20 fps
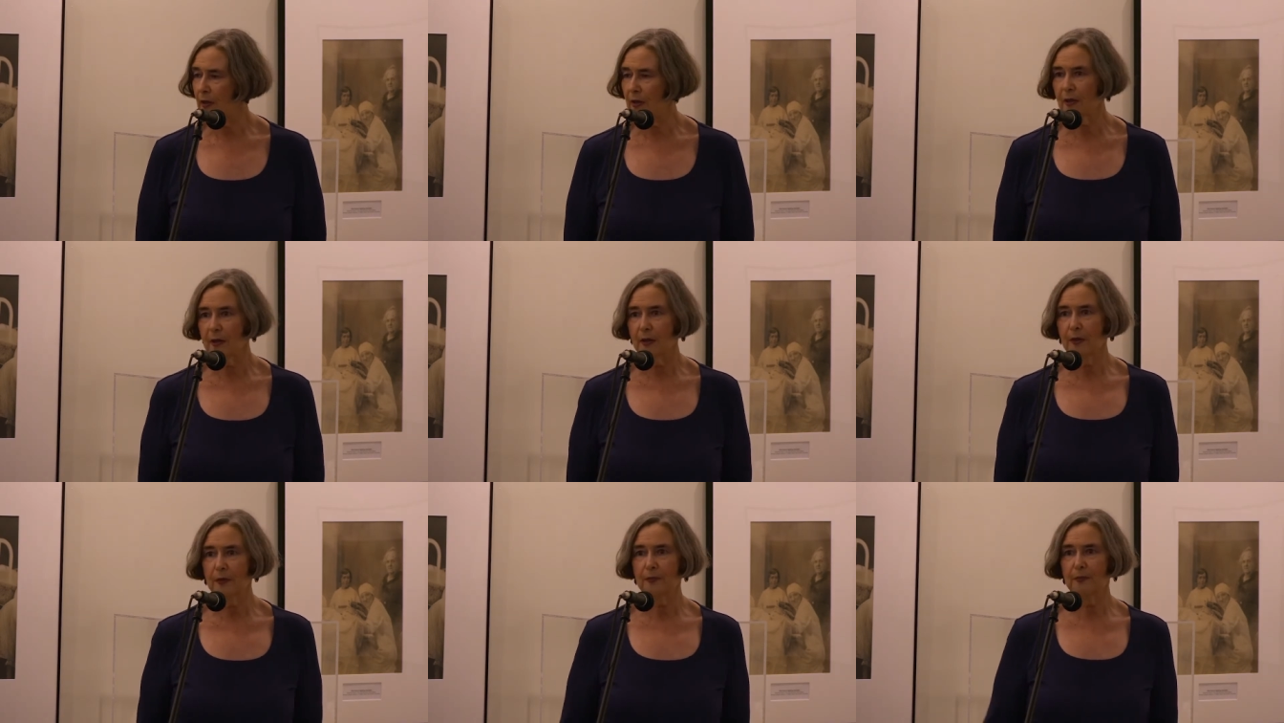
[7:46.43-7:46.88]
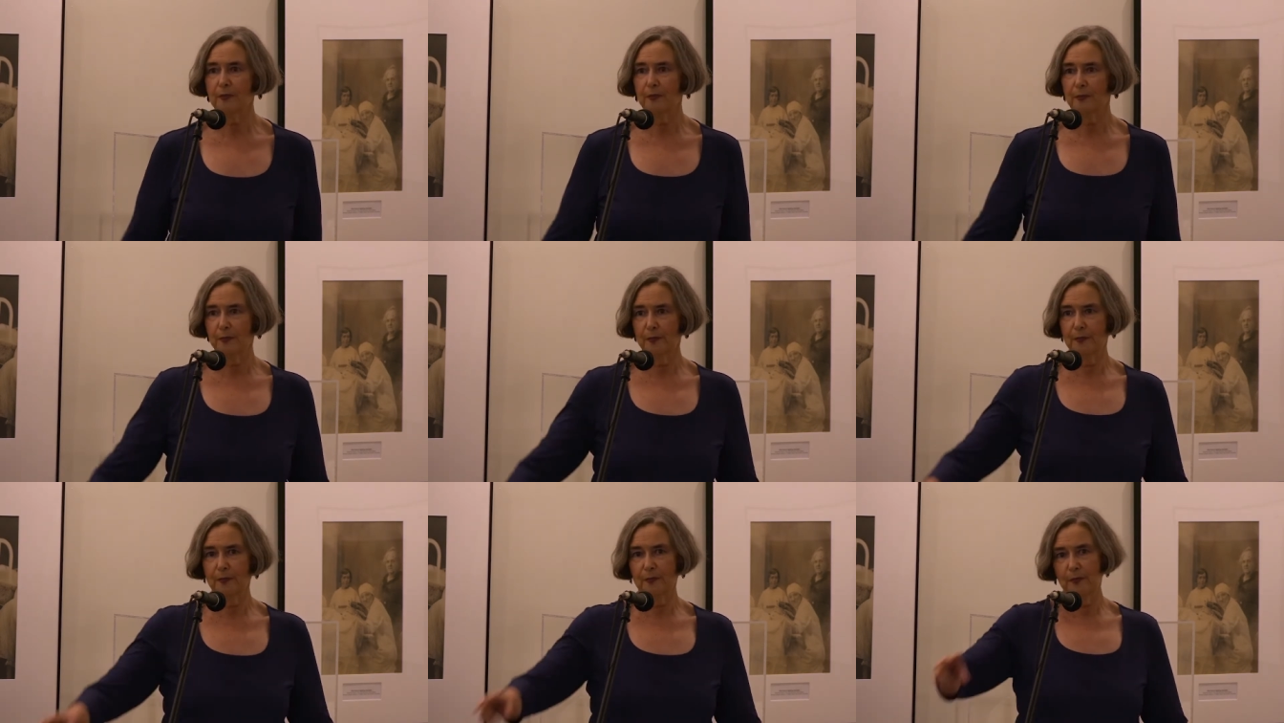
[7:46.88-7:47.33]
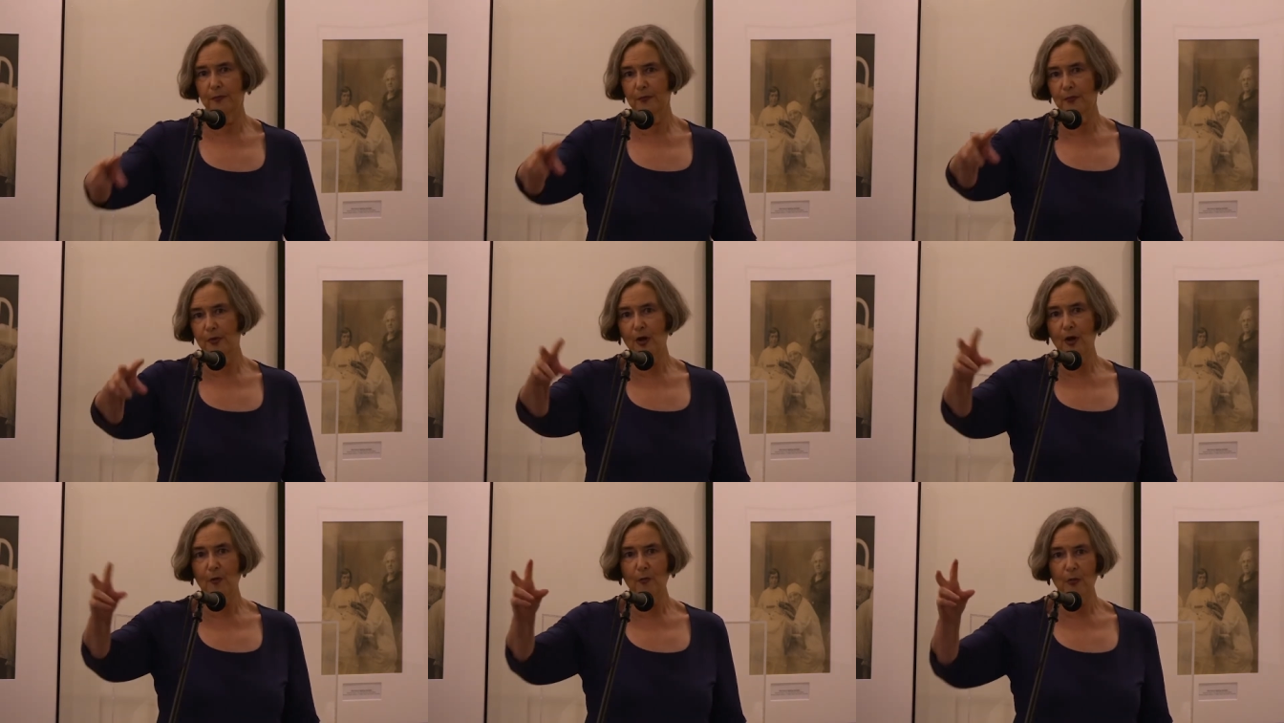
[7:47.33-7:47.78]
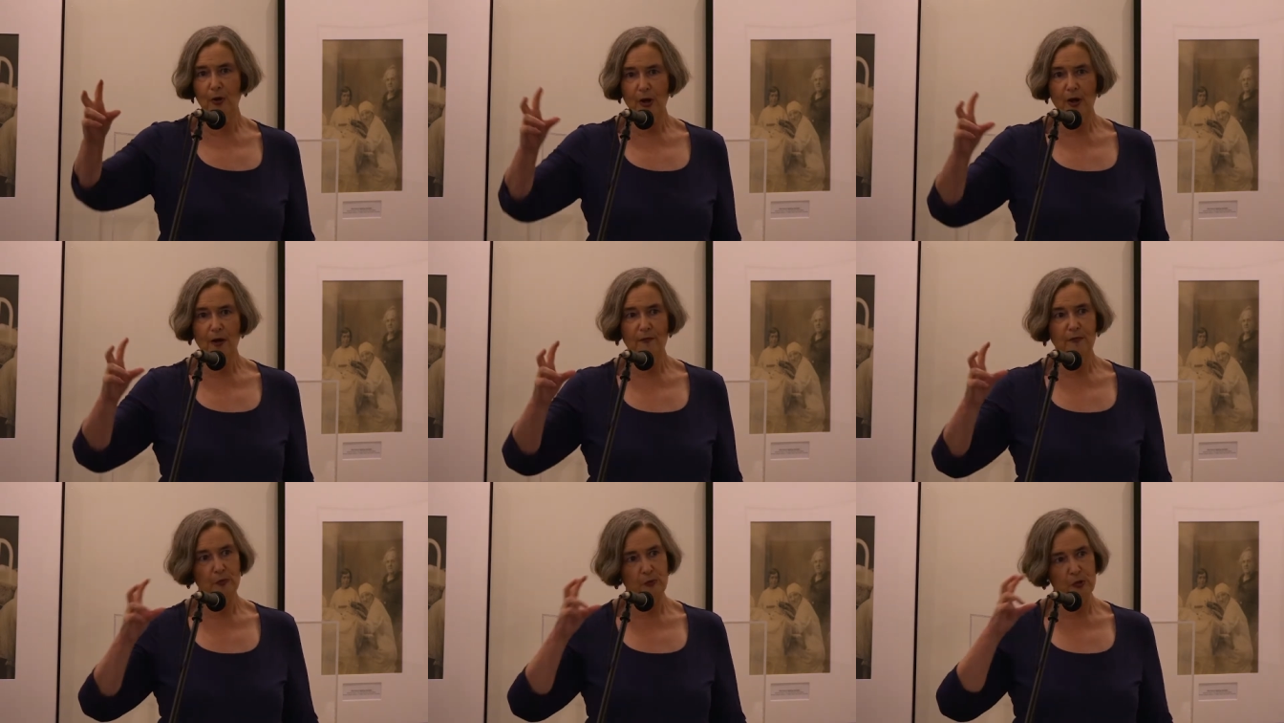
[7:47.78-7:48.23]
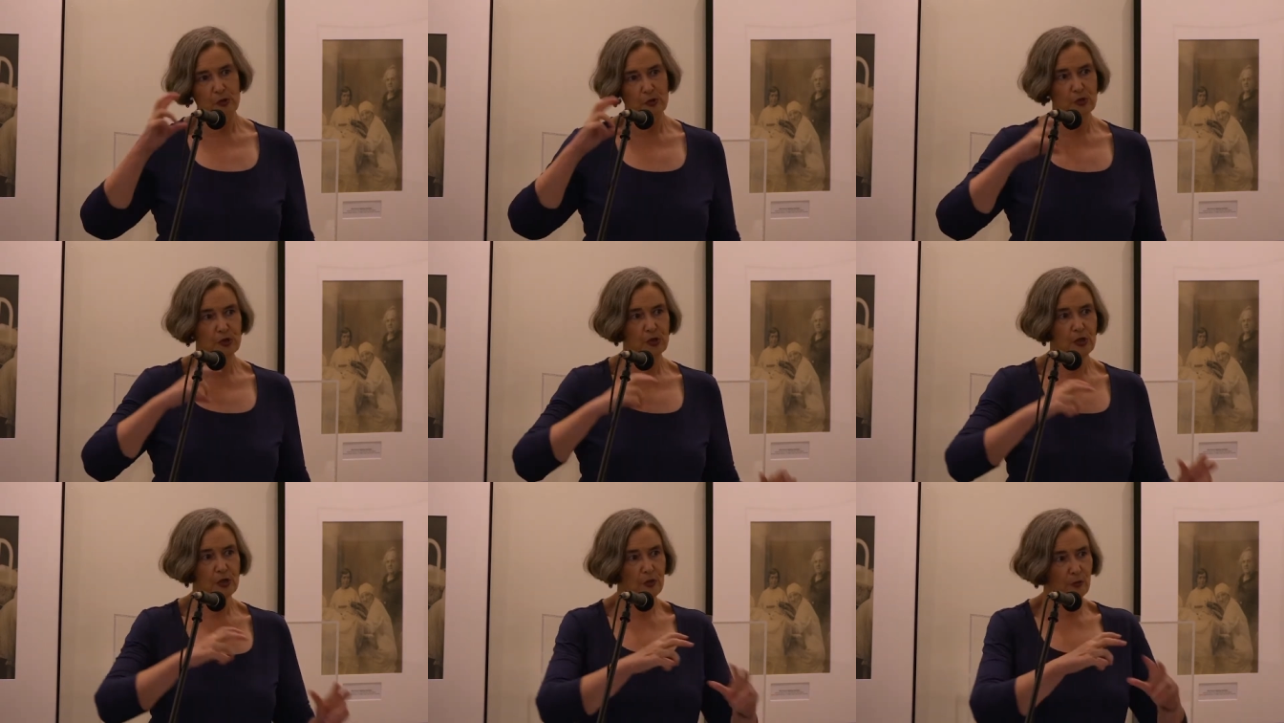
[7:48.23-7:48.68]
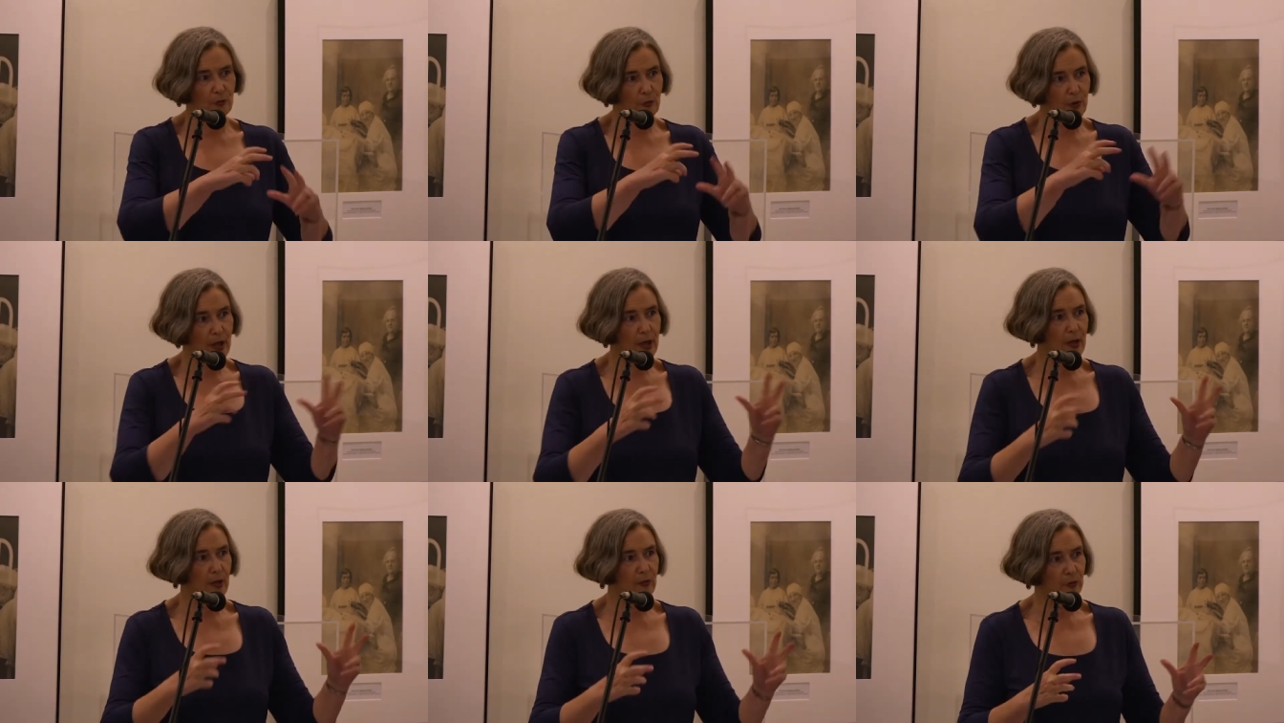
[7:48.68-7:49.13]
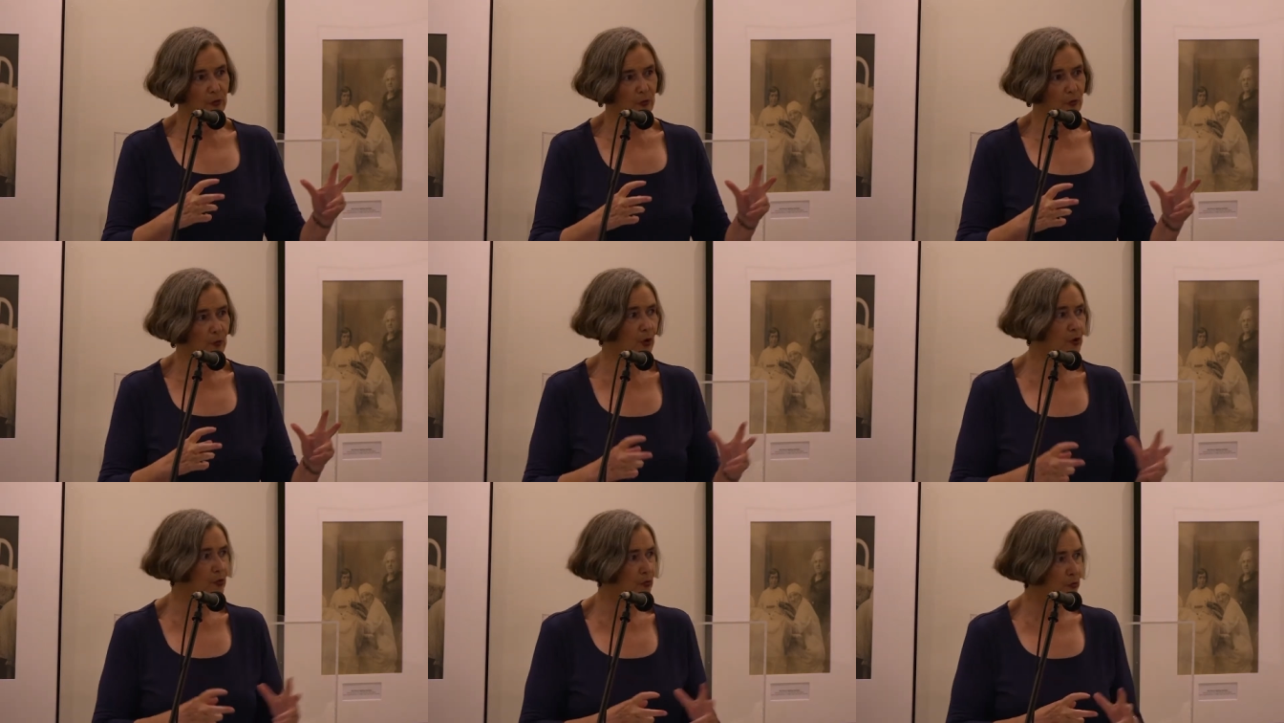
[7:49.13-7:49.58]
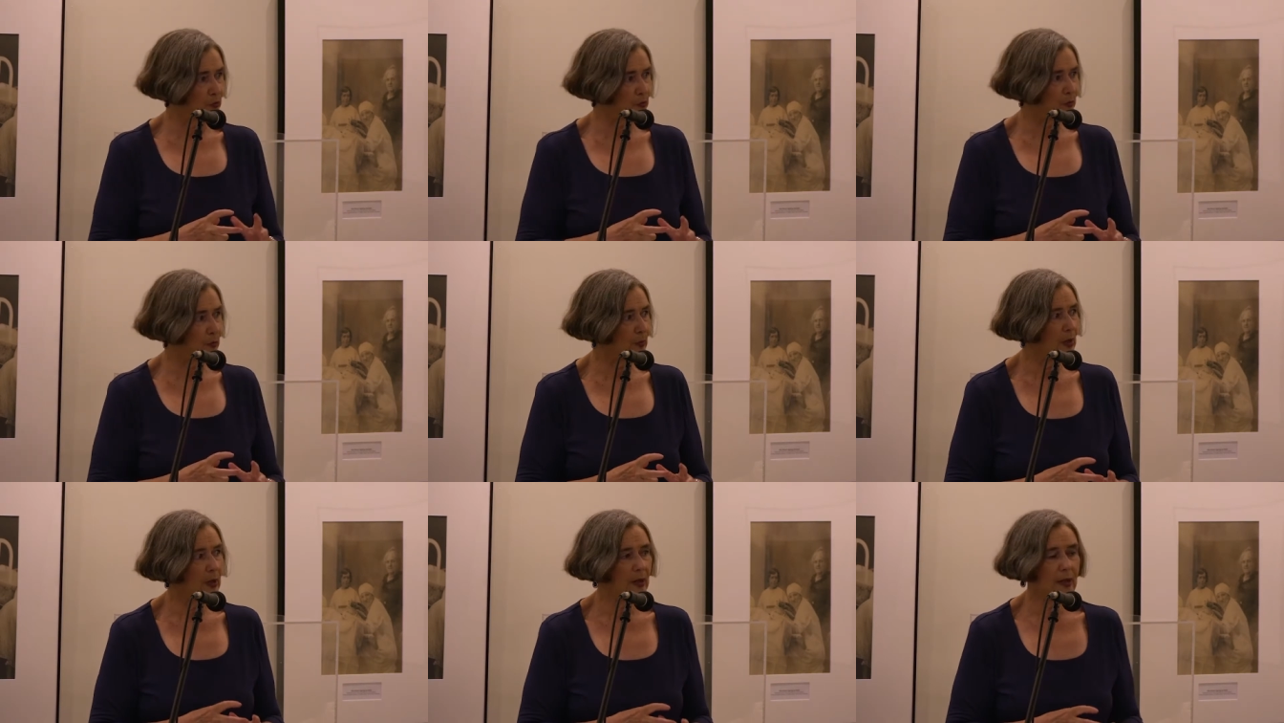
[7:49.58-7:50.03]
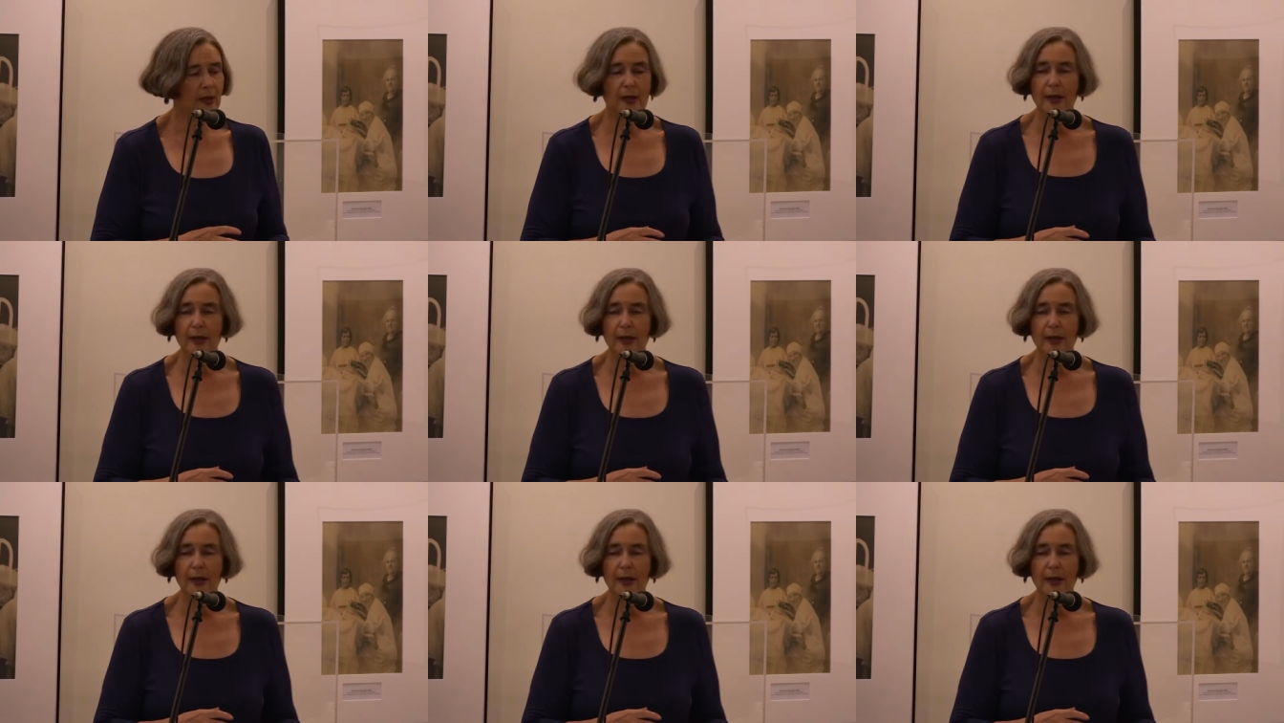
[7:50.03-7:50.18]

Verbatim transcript: A number of them you see around the room,